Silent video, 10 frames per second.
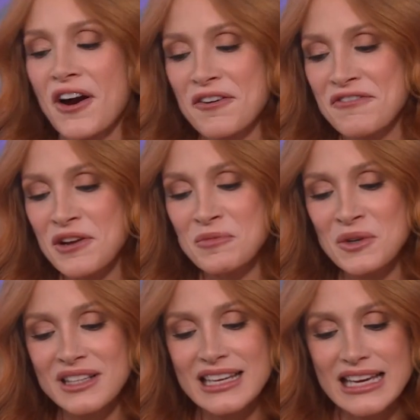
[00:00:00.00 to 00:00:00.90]
our film
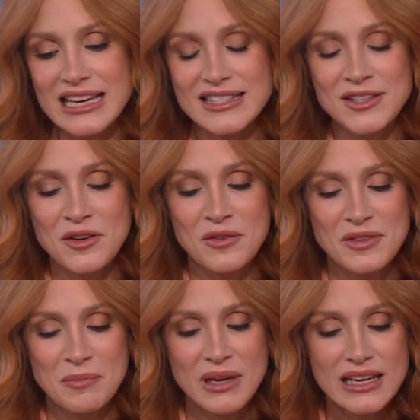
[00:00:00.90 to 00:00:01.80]
really is, you know,
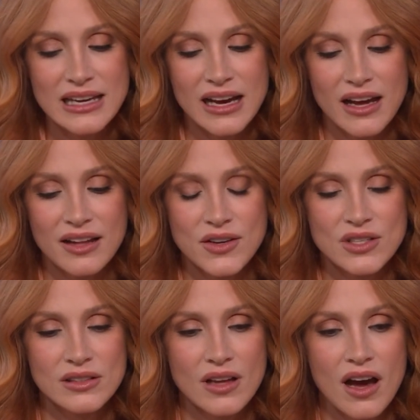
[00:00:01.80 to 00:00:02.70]
the media,
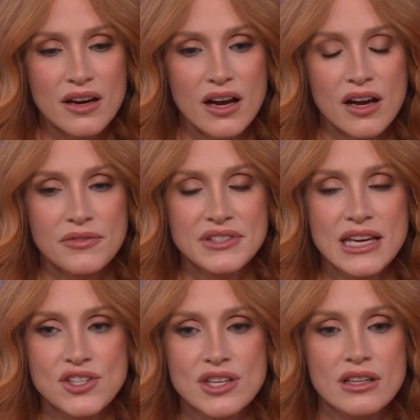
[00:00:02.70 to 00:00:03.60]
there's a lot of
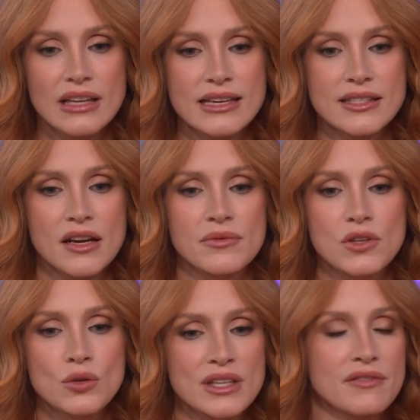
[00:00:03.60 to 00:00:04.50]
teaching the lesson of
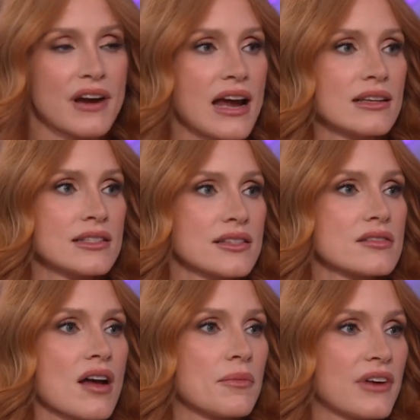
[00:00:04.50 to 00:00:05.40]
using violence to
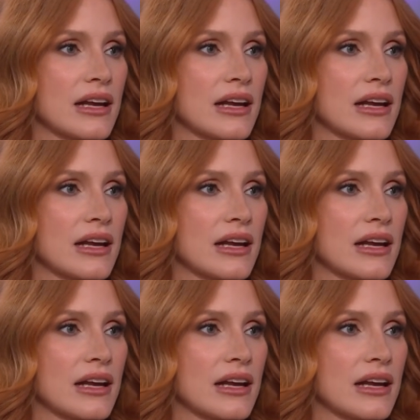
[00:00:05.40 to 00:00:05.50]
stop